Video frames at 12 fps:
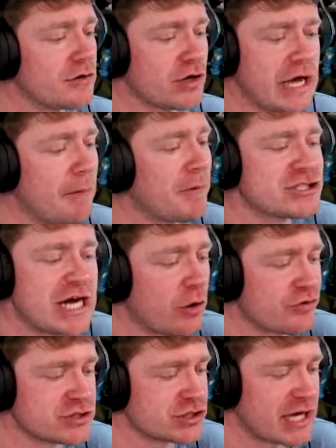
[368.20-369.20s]
Look how much
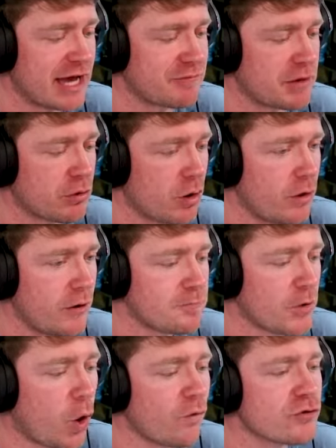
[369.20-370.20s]
health it just gave me, bro
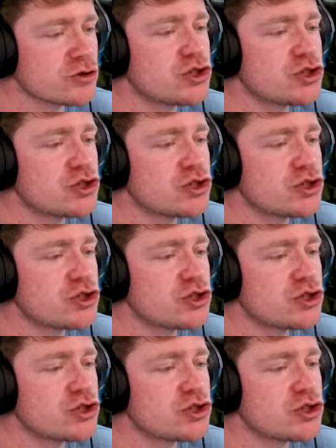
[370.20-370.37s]
over